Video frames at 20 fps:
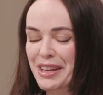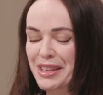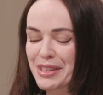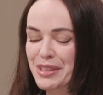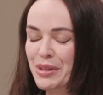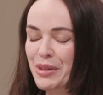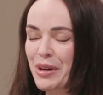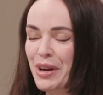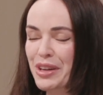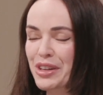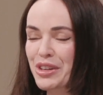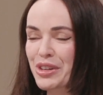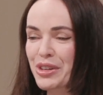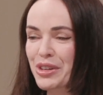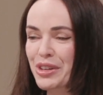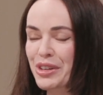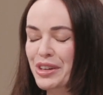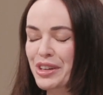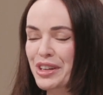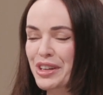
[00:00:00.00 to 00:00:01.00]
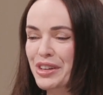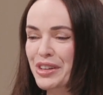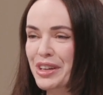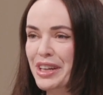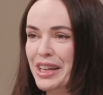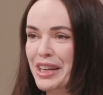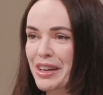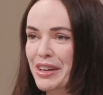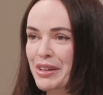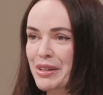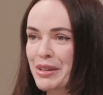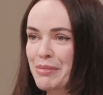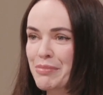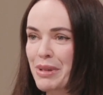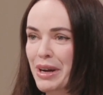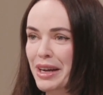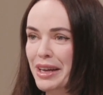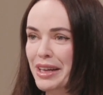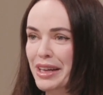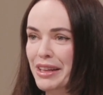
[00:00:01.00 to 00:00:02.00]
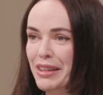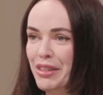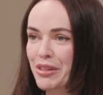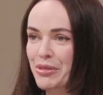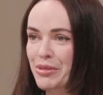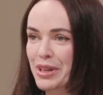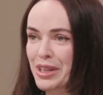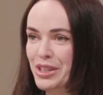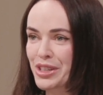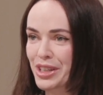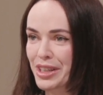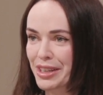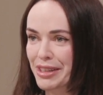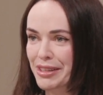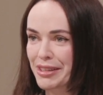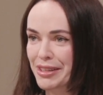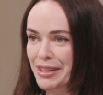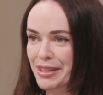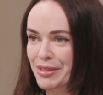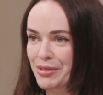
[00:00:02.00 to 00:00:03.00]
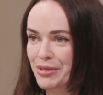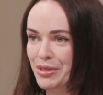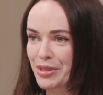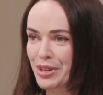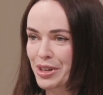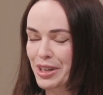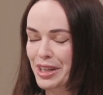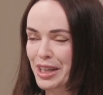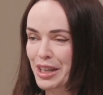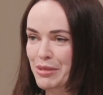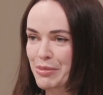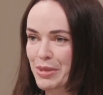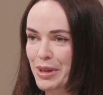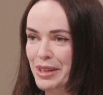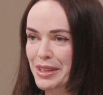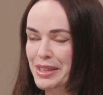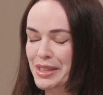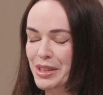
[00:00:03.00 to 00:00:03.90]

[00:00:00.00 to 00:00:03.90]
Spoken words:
So you're here back in the region for a little bit.